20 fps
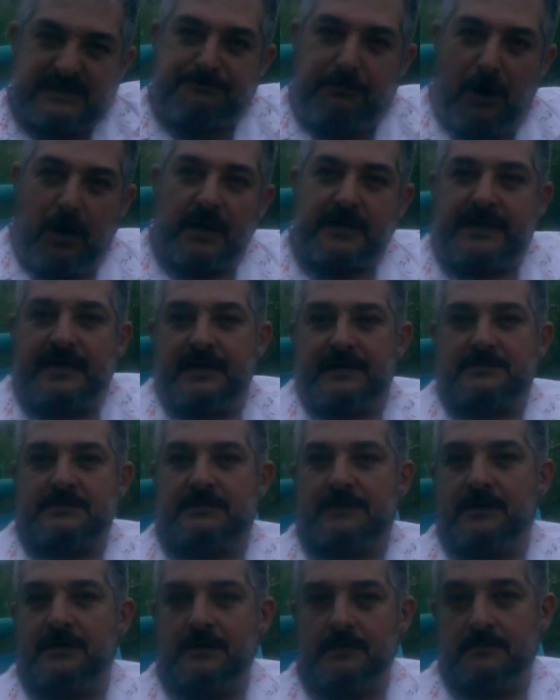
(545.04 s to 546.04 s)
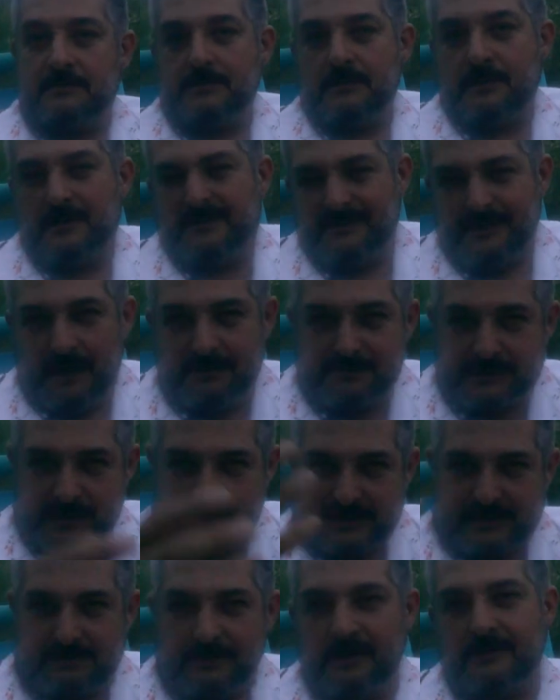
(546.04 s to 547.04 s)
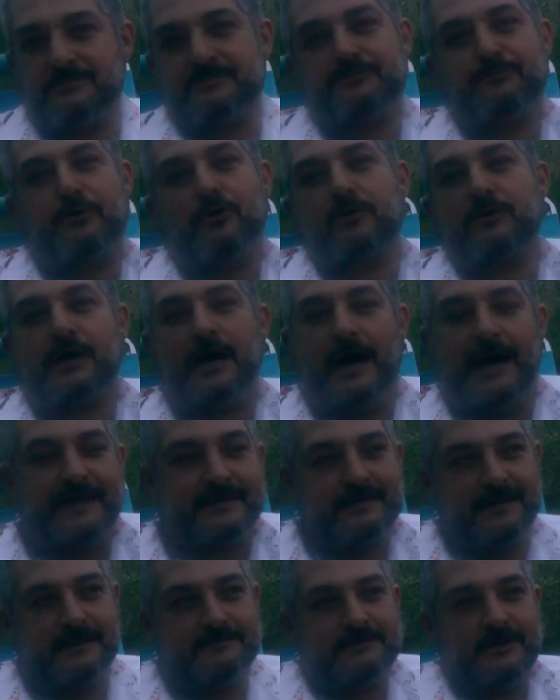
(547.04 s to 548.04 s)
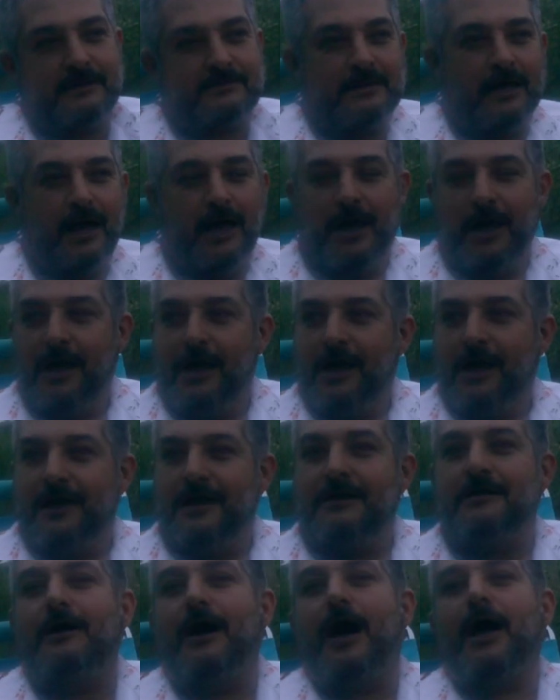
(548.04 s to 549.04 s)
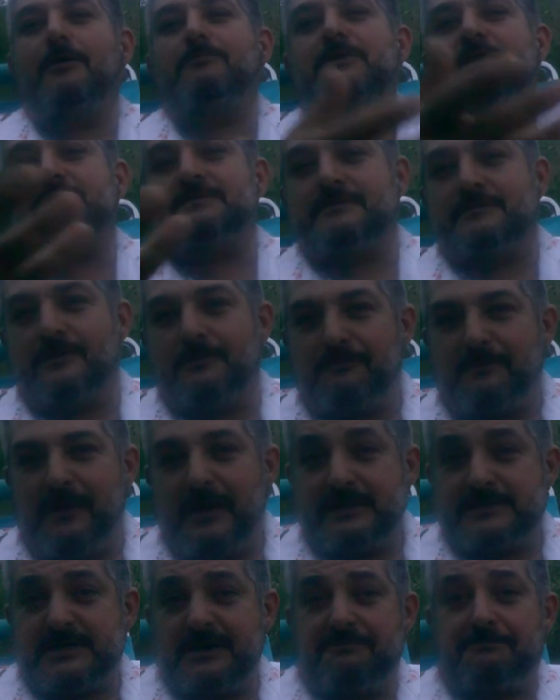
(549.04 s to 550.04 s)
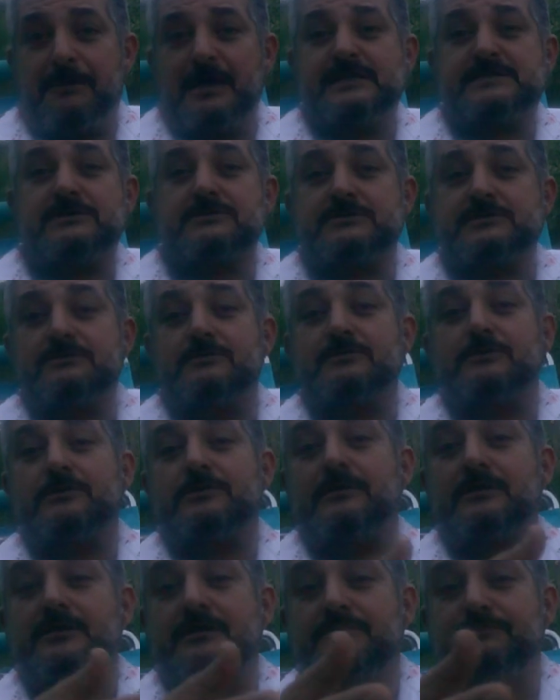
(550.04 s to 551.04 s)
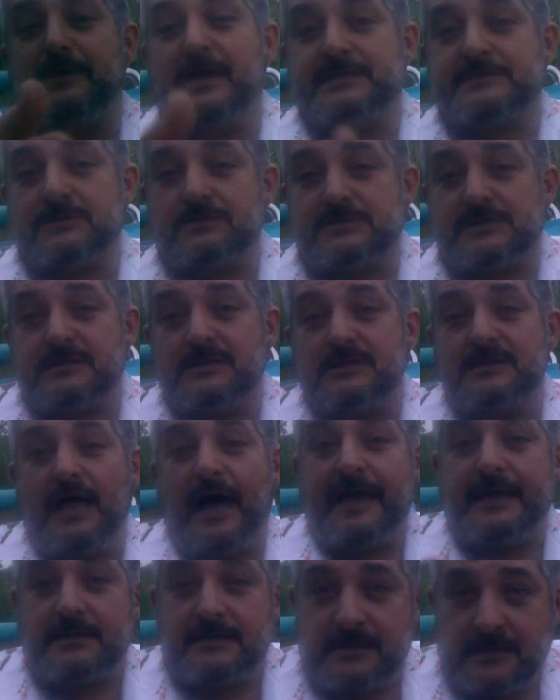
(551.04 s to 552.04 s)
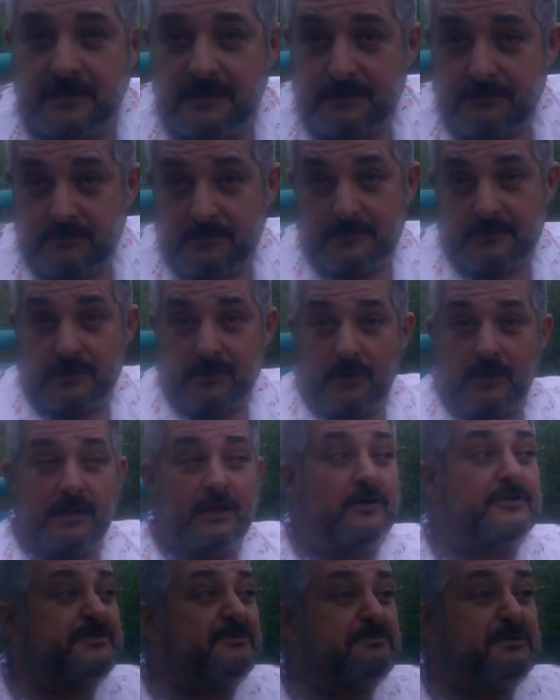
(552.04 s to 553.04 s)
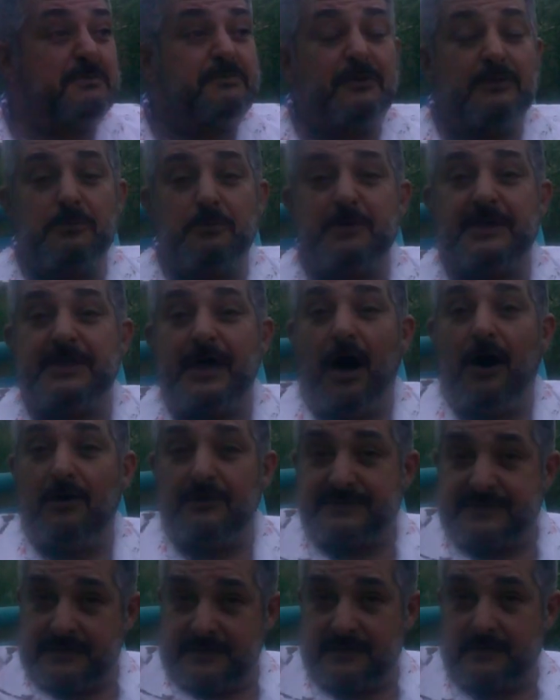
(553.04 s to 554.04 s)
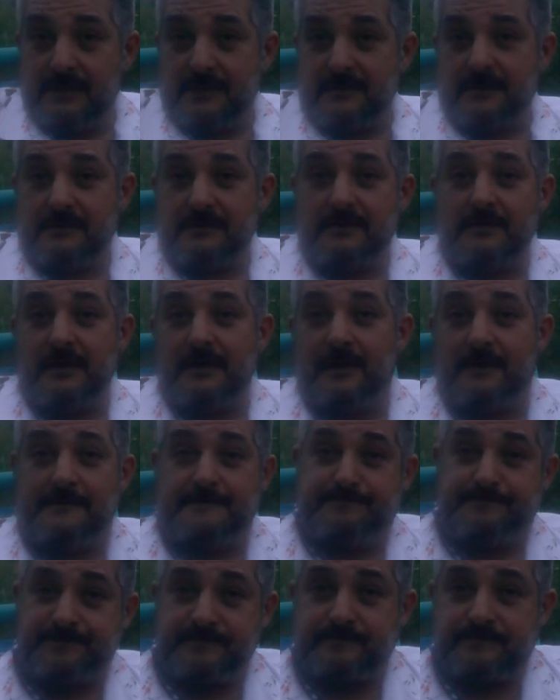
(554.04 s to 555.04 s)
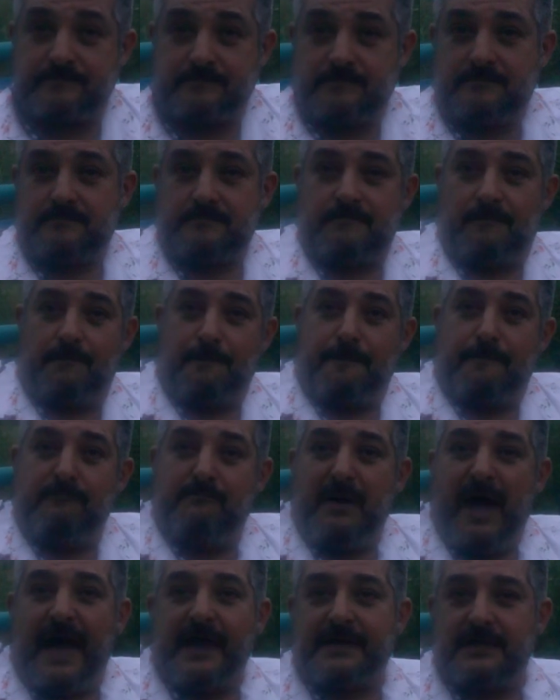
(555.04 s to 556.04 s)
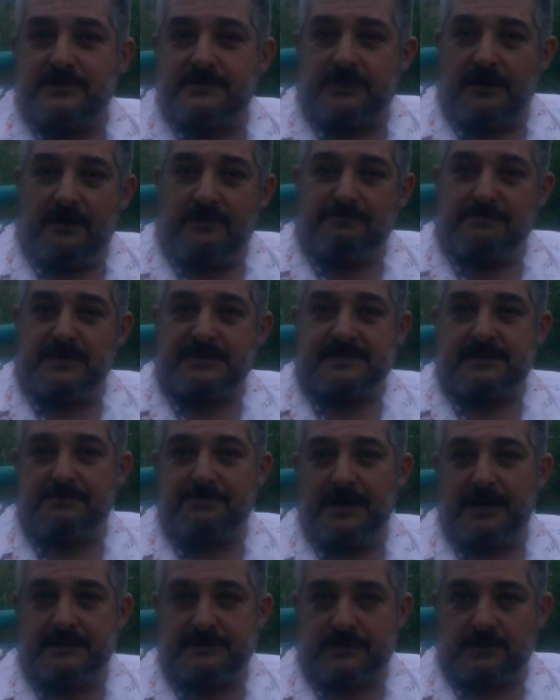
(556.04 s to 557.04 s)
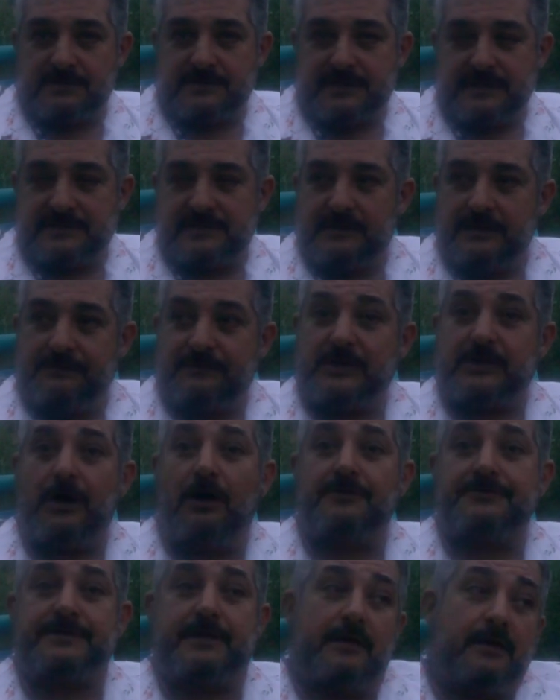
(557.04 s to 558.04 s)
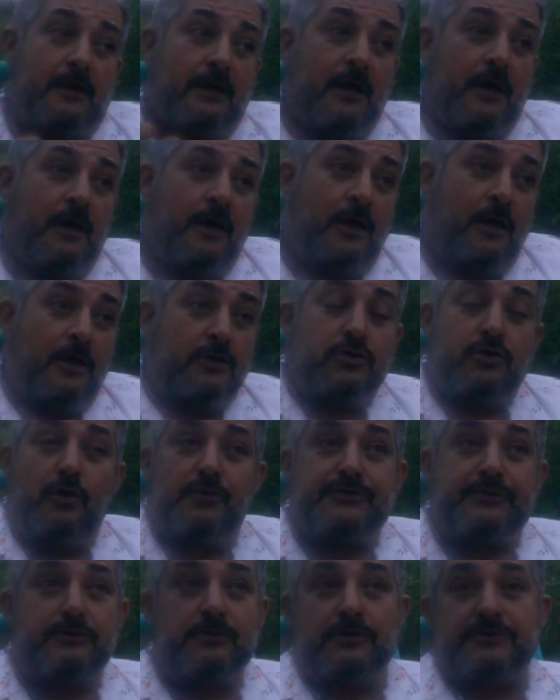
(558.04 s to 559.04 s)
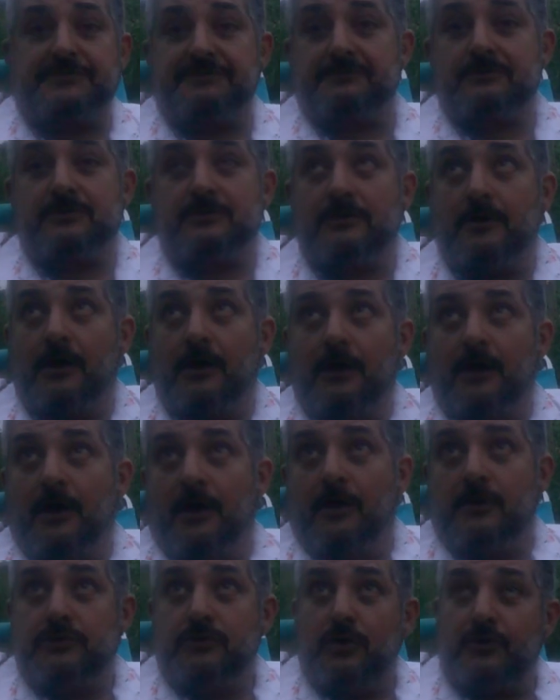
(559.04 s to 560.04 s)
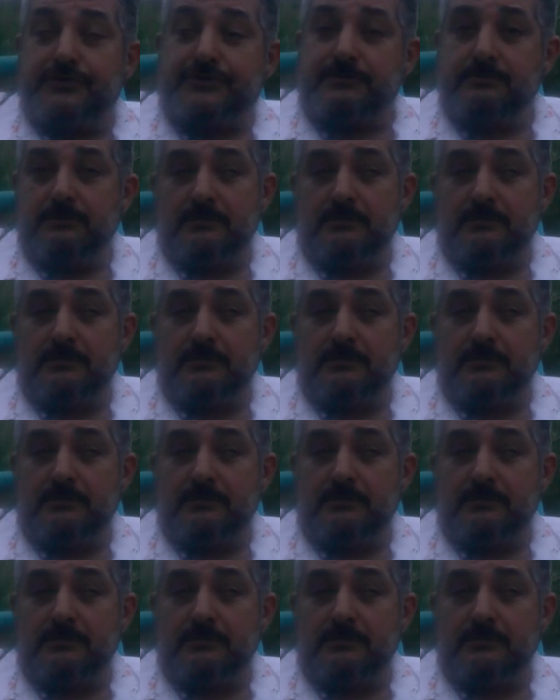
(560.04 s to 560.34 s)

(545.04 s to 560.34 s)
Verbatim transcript: pocket. I'm just a poor guy. I'm, I'm, i mean, Be Jeff Bezos, Bezos like, you know, a lot of people without the baggage of Mr. Bezos, as in without the not not not